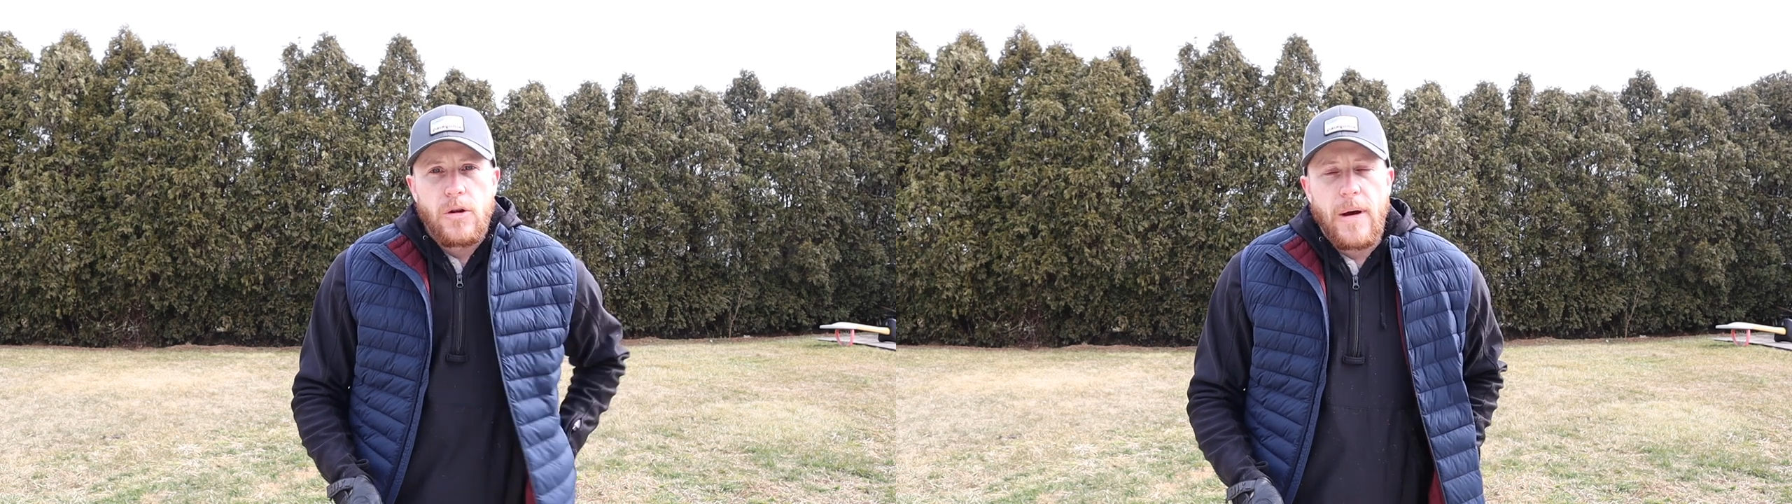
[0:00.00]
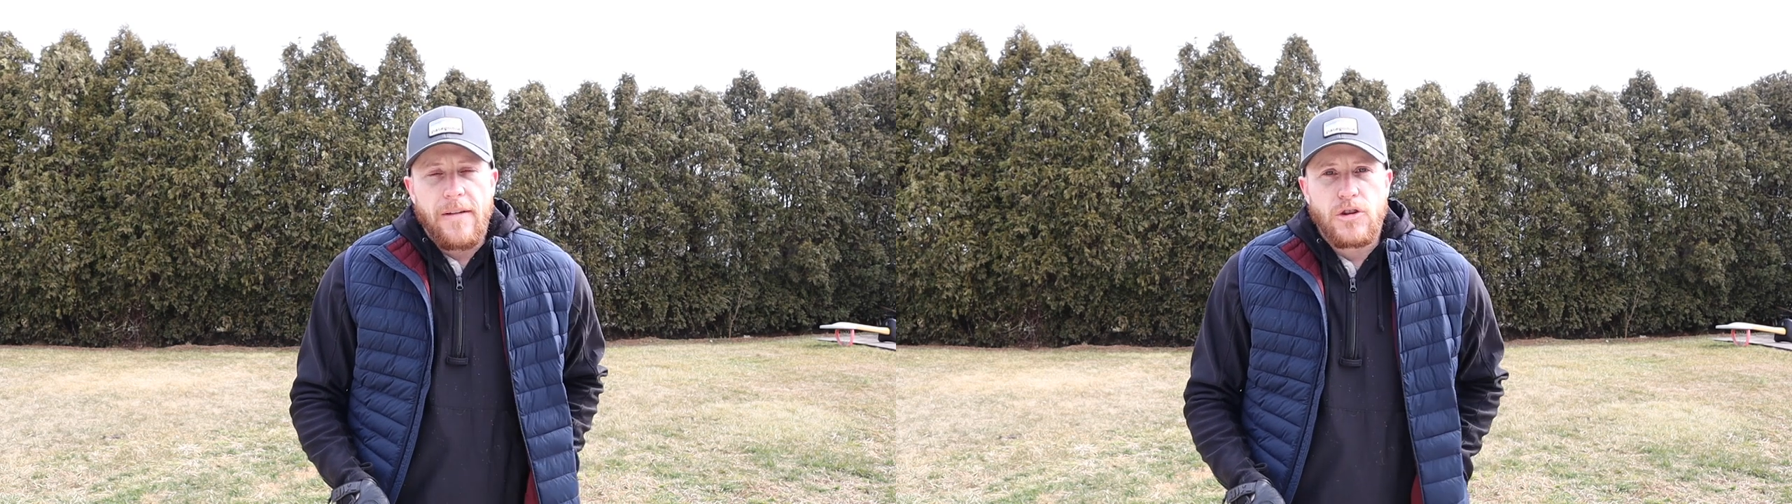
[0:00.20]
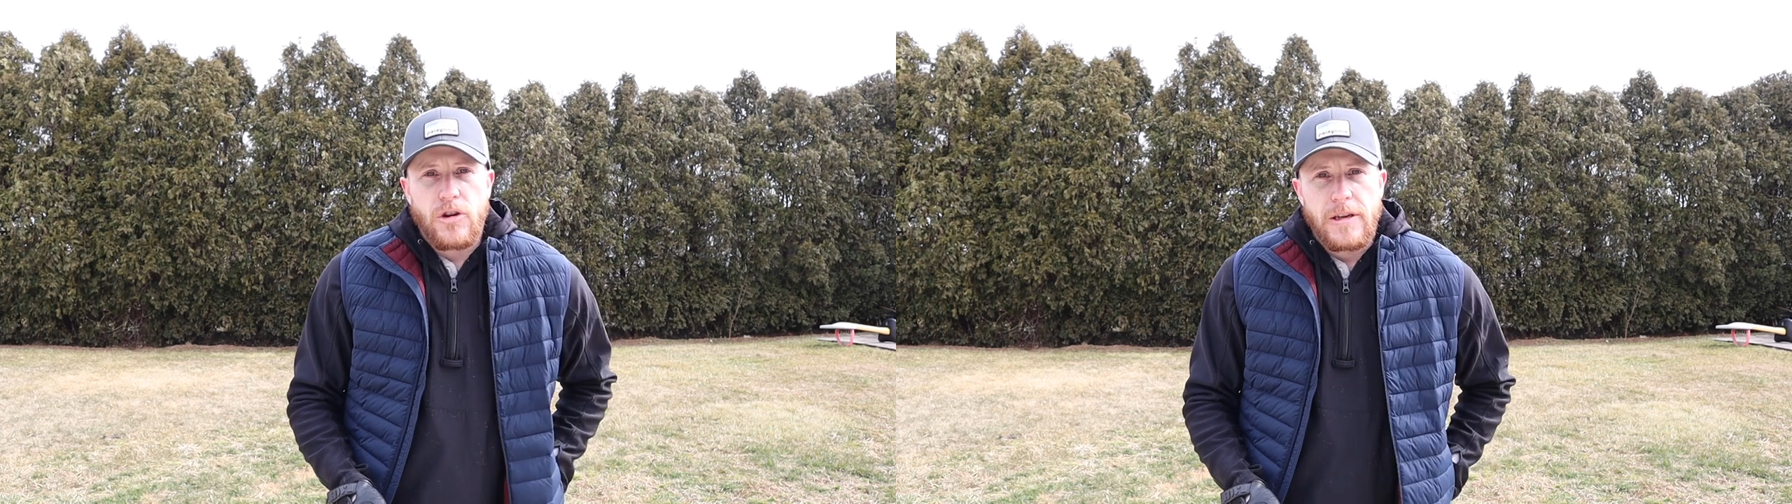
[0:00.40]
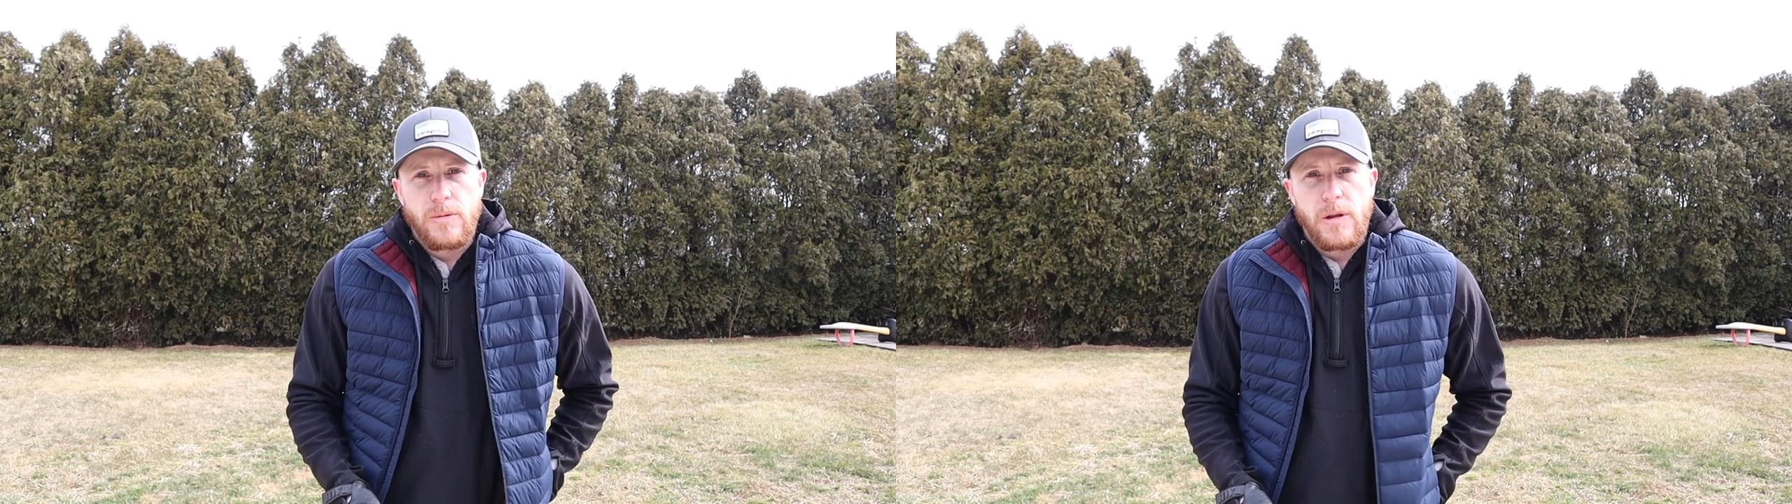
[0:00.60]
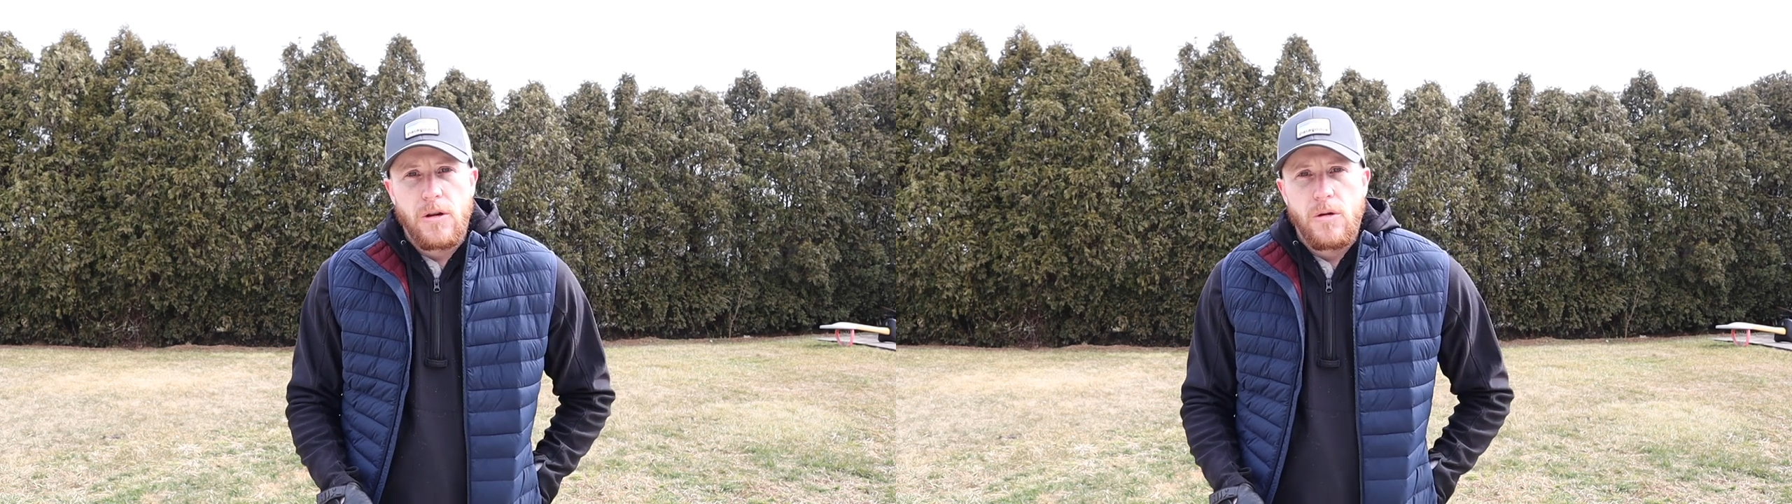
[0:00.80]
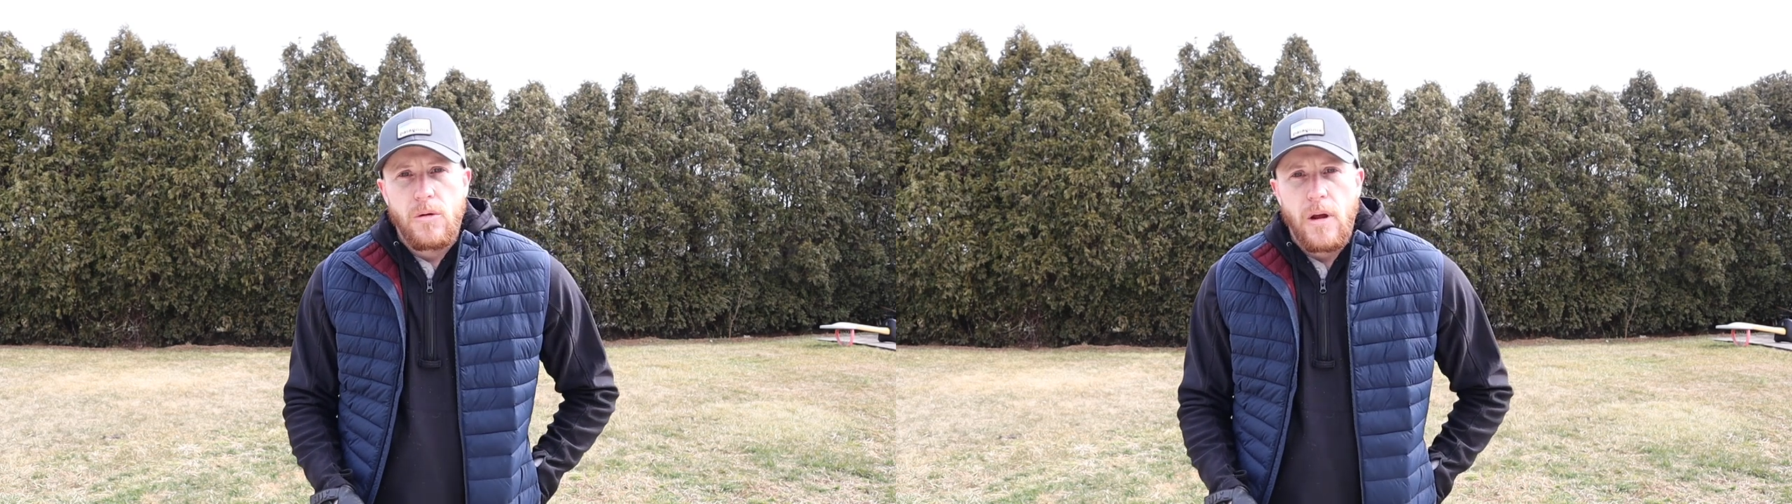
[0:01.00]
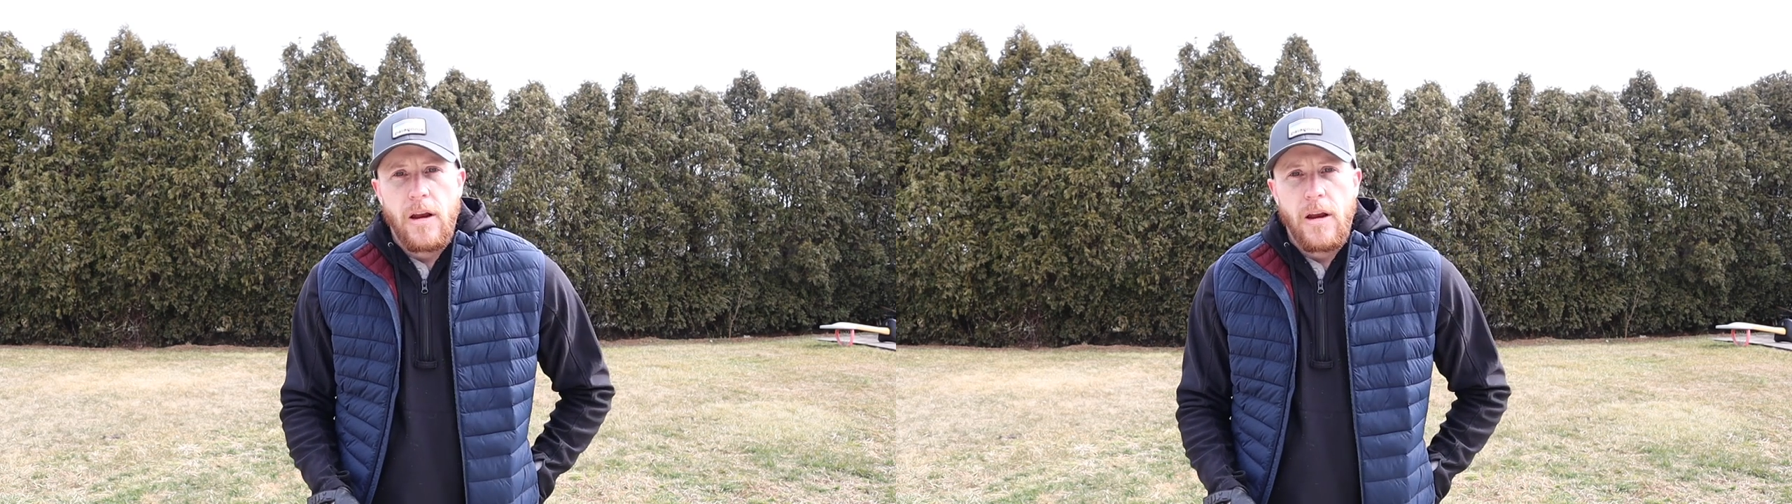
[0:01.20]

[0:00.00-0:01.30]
you have treats with you,